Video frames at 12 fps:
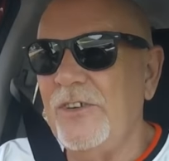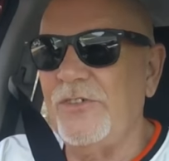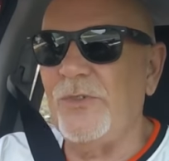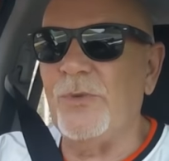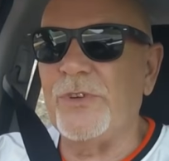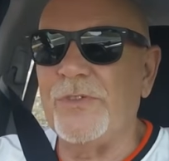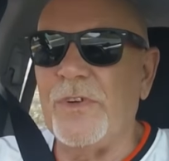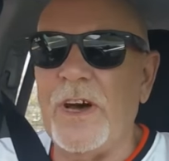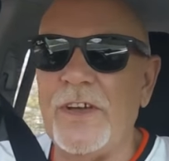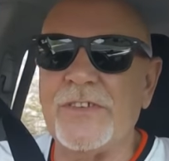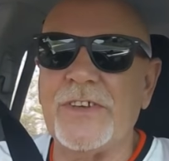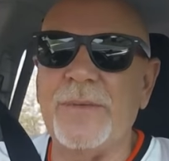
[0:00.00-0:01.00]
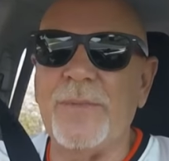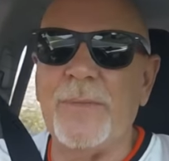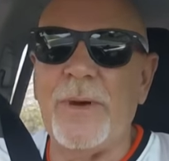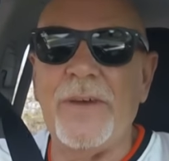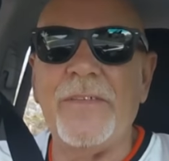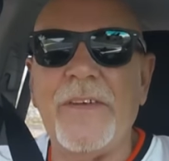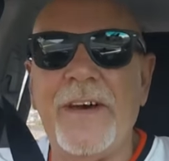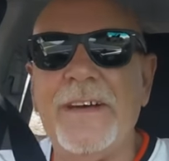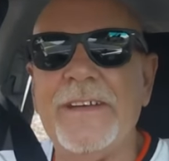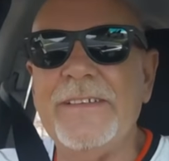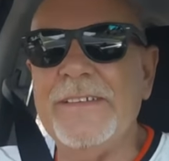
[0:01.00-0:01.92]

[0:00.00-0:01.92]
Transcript: sort of ask him about that.